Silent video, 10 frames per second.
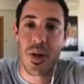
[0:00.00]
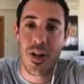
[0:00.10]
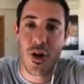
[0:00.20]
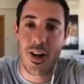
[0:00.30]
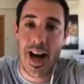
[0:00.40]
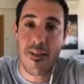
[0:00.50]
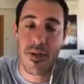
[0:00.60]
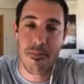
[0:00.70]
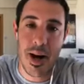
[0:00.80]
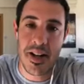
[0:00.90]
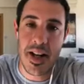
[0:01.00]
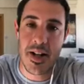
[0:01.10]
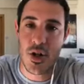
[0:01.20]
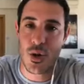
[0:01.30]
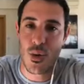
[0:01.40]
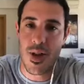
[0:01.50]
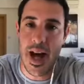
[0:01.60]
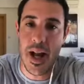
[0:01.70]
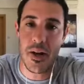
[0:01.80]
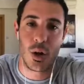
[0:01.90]
You're going to have the money to
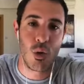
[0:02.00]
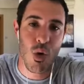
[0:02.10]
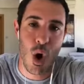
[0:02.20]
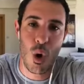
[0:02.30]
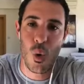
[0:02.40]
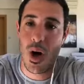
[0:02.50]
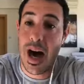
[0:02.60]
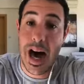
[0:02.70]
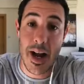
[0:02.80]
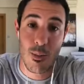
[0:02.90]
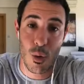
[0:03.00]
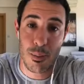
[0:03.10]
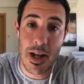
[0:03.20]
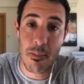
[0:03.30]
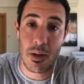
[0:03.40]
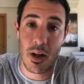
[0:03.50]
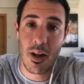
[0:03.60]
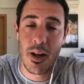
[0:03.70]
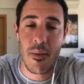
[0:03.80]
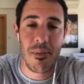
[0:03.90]
then grow, hire more
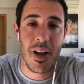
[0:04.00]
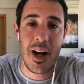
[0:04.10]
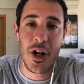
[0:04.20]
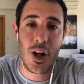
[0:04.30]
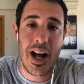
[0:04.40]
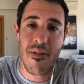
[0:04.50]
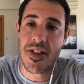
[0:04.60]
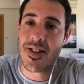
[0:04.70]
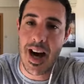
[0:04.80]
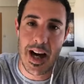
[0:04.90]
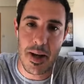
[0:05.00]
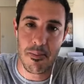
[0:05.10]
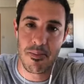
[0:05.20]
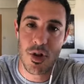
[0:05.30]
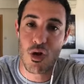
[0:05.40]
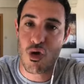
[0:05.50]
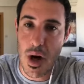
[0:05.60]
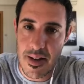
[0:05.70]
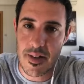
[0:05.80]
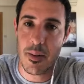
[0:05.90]
people, and you're going to have the time to
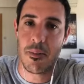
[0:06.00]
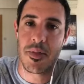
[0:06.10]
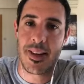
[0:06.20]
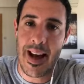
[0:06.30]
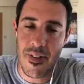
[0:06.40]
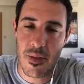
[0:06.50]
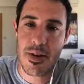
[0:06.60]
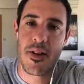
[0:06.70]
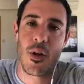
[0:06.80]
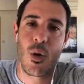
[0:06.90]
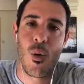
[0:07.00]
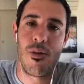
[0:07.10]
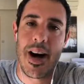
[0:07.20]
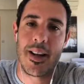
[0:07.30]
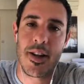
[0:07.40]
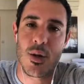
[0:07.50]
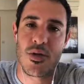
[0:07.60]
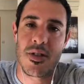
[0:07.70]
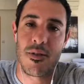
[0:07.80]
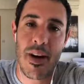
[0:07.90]
train them, to get them into the core
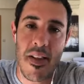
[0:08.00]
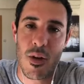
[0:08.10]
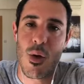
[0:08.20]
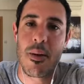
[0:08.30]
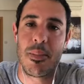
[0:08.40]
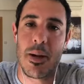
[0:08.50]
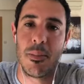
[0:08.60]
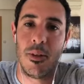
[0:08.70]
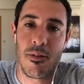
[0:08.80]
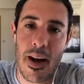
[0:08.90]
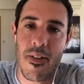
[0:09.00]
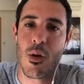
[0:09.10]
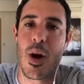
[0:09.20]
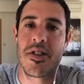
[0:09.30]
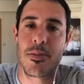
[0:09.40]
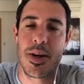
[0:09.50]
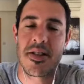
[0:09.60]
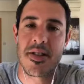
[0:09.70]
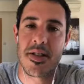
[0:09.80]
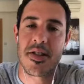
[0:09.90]
values, to find the right people, find the right
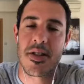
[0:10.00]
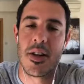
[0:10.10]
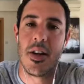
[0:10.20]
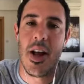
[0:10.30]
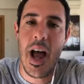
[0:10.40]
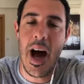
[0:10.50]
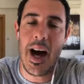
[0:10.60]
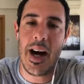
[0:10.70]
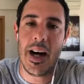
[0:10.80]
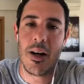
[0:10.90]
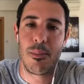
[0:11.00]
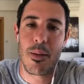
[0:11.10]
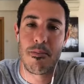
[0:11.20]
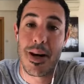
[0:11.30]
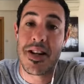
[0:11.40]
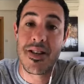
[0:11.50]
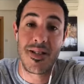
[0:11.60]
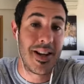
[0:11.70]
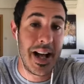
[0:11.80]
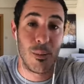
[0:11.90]
spaces. But money is
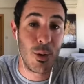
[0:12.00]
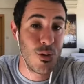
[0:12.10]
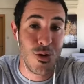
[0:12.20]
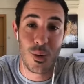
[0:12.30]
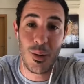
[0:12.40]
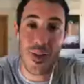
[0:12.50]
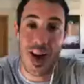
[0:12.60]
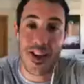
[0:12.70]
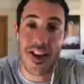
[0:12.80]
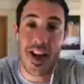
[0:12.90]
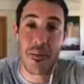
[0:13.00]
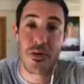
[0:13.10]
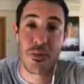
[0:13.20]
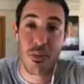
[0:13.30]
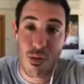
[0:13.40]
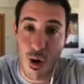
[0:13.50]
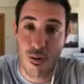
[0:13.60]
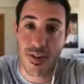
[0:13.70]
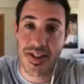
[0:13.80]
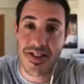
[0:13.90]
going to help you do all that, and it comes from
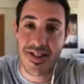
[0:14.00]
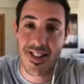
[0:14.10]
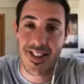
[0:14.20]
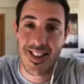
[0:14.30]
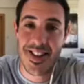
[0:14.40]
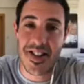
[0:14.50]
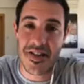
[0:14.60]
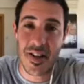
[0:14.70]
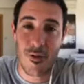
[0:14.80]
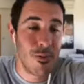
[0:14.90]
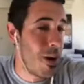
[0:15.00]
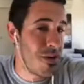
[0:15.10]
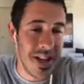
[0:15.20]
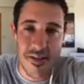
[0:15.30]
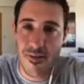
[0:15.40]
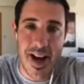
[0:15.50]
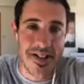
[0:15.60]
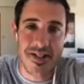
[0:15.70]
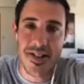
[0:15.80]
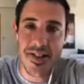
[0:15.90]
profits. It doesn't come from outside
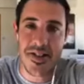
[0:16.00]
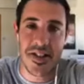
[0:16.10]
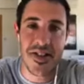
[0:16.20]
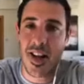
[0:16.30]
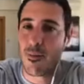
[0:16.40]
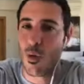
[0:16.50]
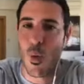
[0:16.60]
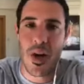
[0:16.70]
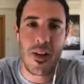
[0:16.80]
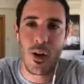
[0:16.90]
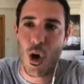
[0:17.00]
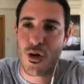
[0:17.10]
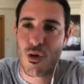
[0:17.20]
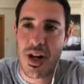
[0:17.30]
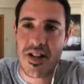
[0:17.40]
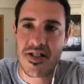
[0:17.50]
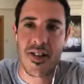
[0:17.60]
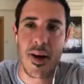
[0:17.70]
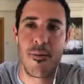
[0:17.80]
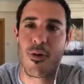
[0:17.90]
investors, doesn't come from winning the lottery, doesn't
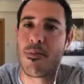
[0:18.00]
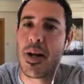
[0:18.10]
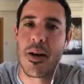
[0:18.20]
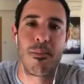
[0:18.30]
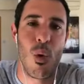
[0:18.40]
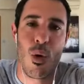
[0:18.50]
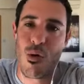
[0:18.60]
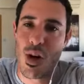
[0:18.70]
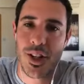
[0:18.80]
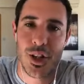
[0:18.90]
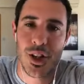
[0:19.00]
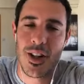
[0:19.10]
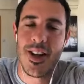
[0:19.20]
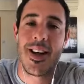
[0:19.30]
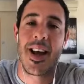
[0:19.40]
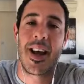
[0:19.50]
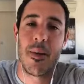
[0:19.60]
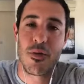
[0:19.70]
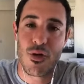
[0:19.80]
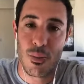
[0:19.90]
come from being born rich. It
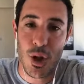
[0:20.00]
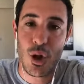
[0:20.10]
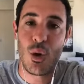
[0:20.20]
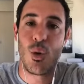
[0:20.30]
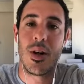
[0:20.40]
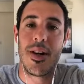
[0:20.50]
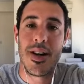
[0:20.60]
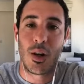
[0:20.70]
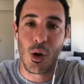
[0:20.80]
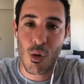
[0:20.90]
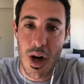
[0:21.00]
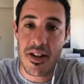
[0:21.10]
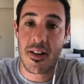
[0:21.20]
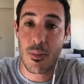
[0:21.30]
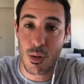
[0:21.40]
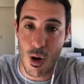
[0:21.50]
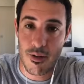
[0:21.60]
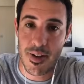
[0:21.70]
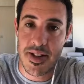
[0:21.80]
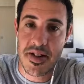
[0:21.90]
comes from you creating the
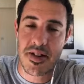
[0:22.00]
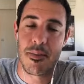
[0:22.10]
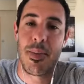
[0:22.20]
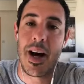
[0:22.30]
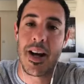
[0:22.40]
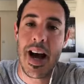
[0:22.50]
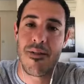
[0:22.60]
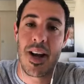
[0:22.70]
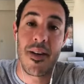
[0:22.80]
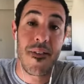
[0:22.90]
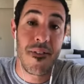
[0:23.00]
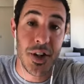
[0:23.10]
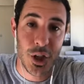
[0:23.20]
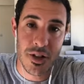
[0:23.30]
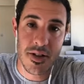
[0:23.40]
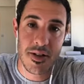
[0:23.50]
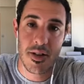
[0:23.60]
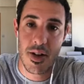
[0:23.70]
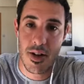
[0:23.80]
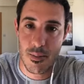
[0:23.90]
profits by having an efficient
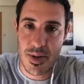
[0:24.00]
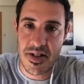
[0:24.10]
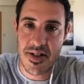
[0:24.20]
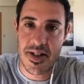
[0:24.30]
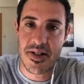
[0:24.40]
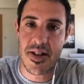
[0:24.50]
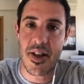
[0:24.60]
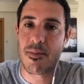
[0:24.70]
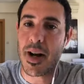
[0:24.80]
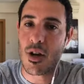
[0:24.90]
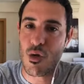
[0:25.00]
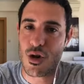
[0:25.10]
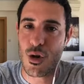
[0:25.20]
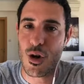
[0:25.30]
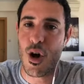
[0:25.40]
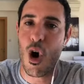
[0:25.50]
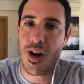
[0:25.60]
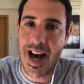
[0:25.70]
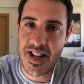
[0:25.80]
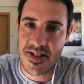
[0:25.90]
business that makes return on
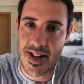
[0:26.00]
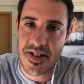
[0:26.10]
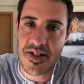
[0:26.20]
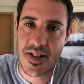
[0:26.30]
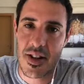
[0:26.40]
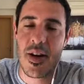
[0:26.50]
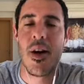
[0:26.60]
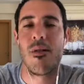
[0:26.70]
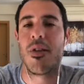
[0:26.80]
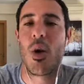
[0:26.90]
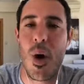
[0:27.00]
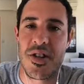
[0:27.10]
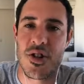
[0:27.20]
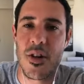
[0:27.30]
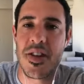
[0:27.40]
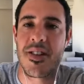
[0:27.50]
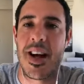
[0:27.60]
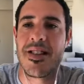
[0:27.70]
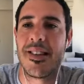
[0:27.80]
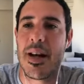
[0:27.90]
assets. If you have any questions on this,
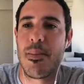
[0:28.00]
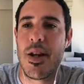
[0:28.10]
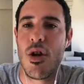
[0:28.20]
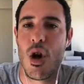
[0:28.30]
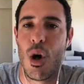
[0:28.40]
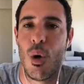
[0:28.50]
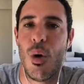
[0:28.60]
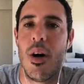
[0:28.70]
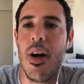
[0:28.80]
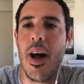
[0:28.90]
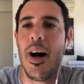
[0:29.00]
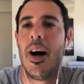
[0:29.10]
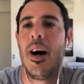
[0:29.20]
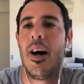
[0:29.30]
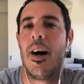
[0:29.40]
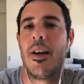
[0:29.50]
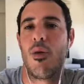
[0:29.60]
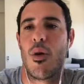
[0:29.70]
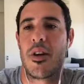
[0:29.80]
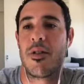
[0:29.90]
guys, let me know. And if you
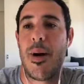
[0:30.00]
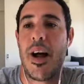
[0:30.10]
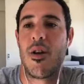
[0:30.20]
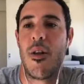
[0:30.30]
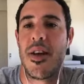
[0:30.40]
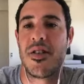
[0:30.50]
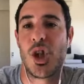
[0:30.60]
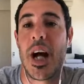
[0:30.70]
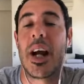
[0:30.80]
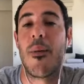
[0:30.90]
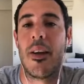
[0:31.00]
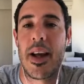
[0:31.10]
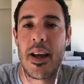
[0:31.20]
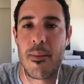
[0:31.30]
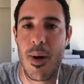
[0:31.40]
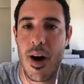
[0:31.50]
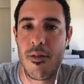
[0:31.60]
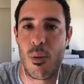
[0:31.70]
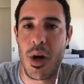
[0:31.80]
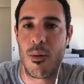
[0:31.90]
want to expand on this, check out the link
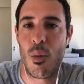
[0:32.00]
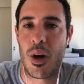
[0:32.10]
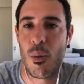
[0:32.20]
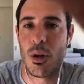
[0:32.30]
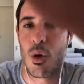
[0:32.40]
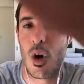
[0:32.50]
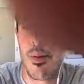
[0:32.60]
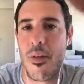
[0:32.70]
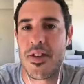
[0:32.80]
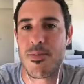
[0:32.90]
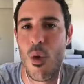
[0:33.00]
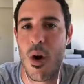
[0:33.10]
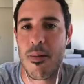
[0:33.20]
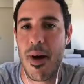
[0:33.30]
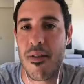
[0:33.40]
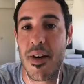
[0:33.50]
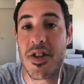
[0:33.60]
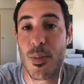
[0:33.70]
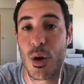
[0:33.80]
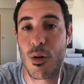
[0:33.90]
above. We'll talk about this more in my
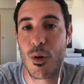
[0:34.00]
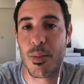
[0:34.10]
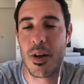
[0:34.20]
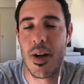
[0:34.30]
Facebook group.